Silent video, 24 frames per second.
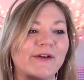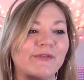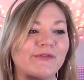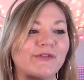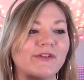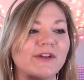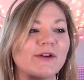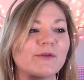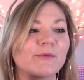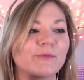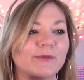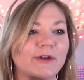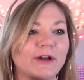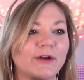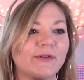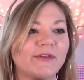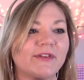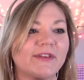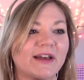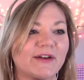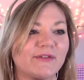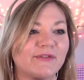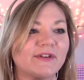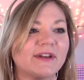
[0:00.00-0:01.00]
we're
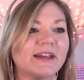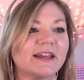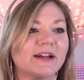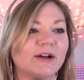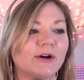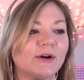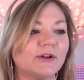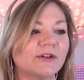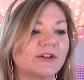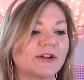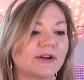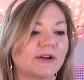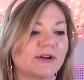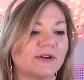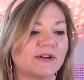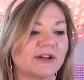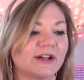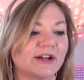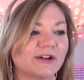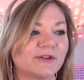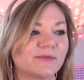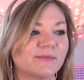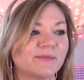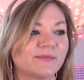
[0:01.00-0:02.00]
most definitely gonna hold our own
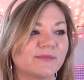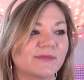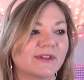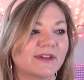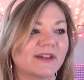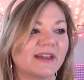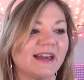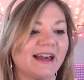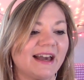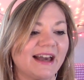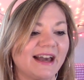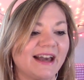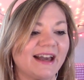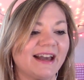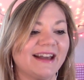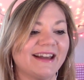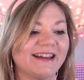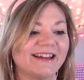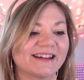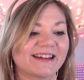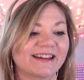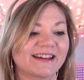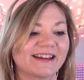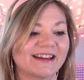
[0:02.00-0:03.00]
here.
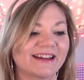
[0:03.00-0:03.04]
Okay.